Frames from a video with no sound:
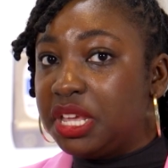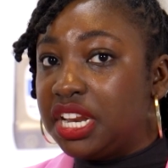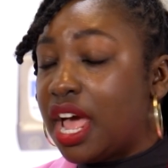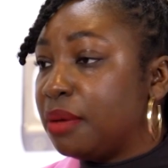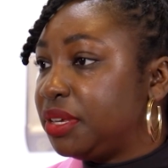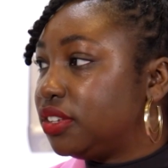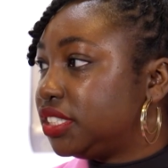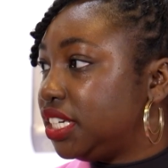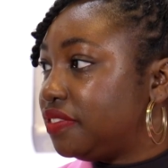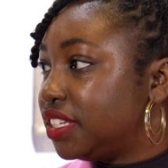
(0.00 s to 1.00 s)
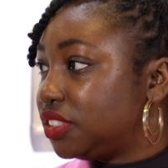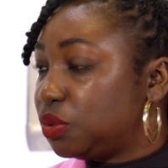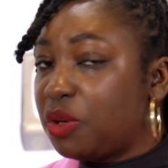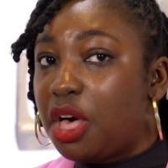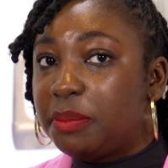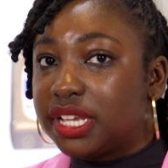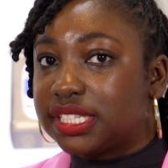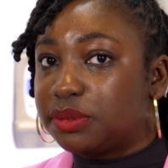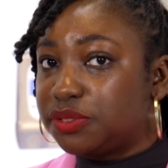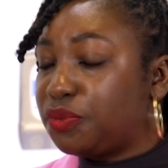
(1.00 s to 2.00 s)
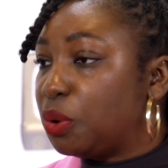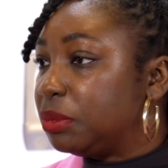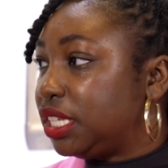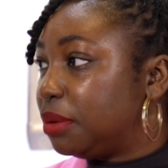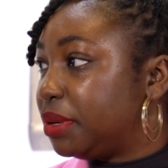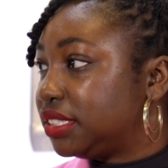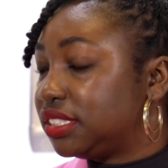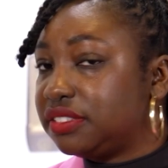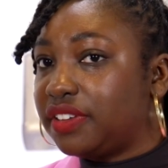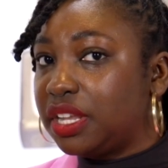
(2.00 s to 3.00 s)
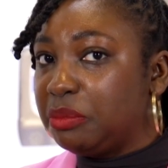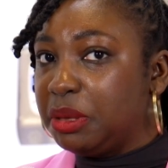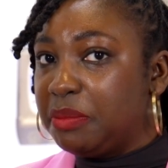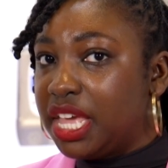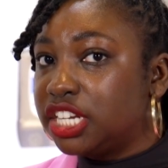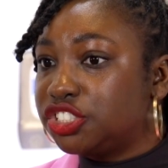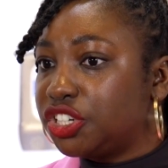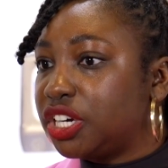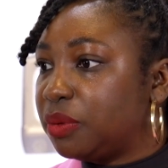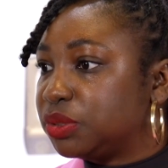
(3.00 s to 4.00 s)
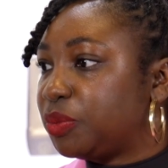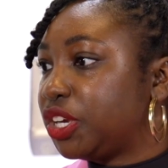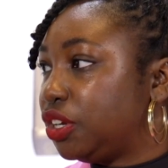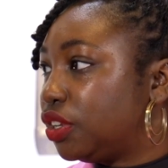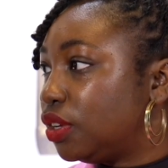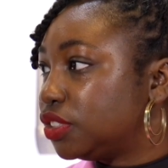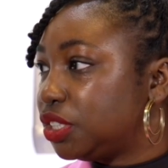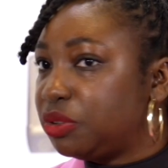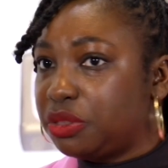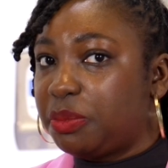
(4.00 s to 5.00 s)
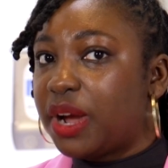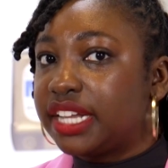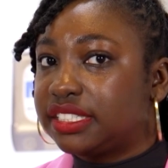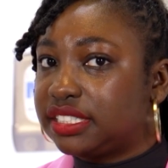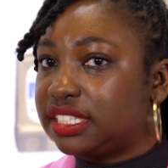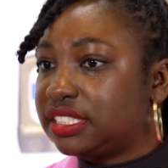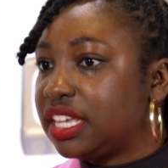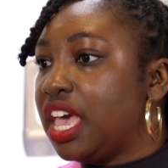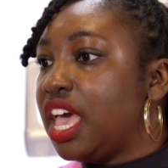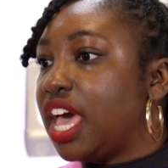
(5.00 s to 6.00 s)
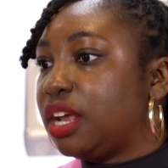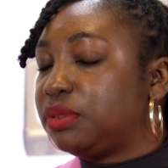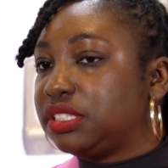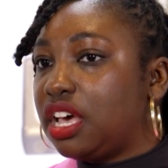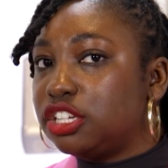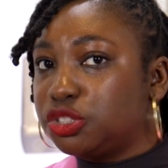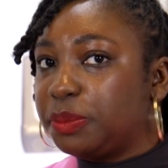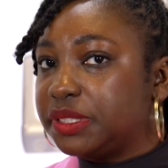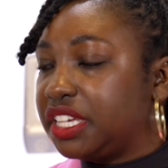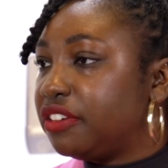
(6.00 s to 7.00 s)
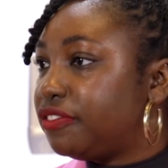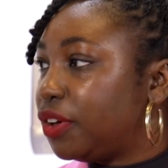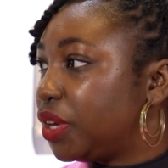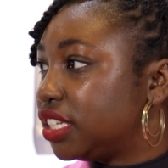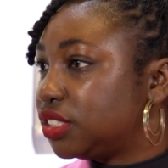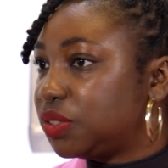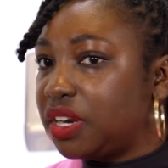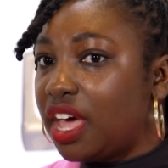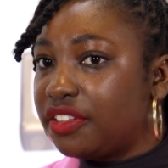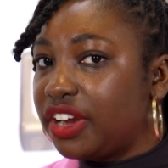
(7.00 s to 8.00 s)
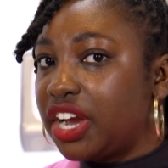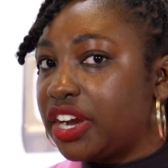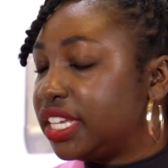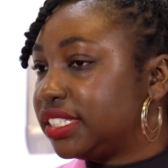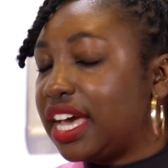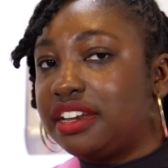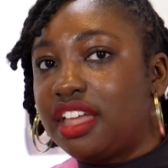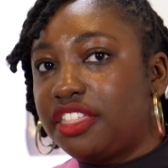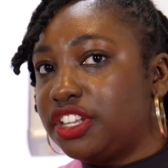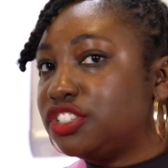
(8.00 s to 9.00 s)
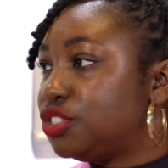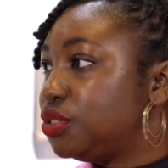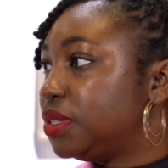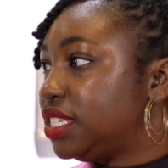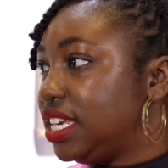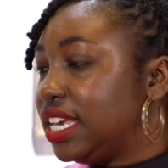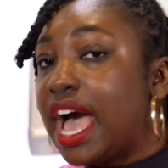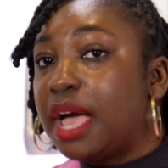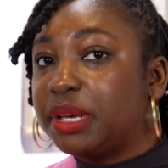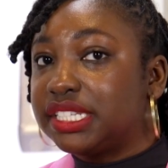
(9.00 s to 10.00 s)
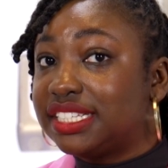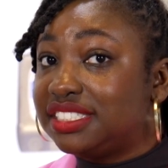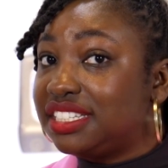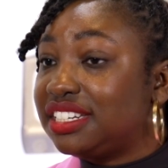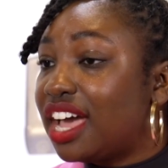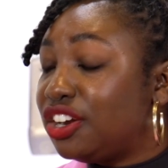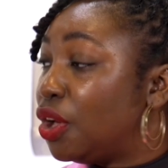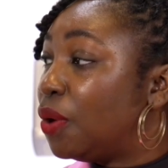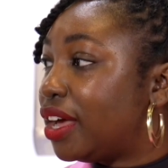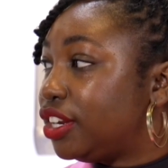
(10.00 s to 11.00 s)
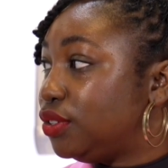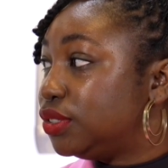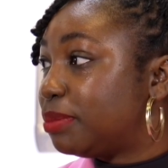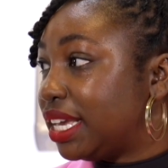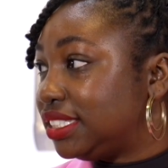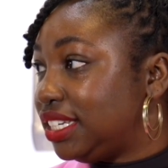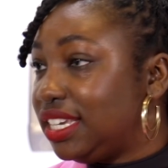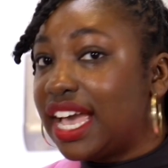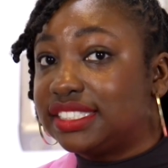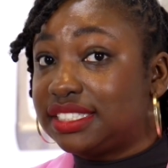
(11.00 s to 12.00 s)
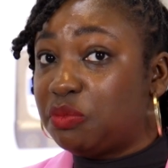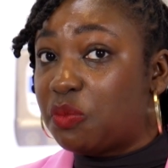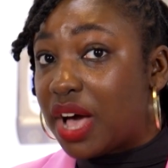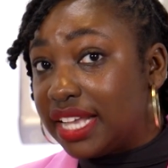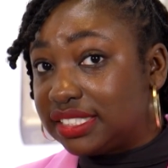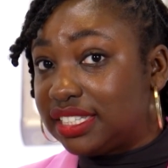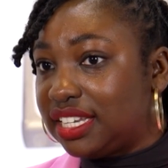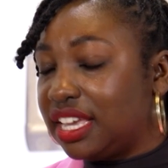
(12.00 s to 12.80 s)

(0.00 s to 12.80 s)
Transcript: and I'm guilty of this as well because I was formerly a business development manager and I was working closely with the practices, and I was 100% focused on other areas that had nothing to do with DEI because I did not know how to use my DEI team wisely.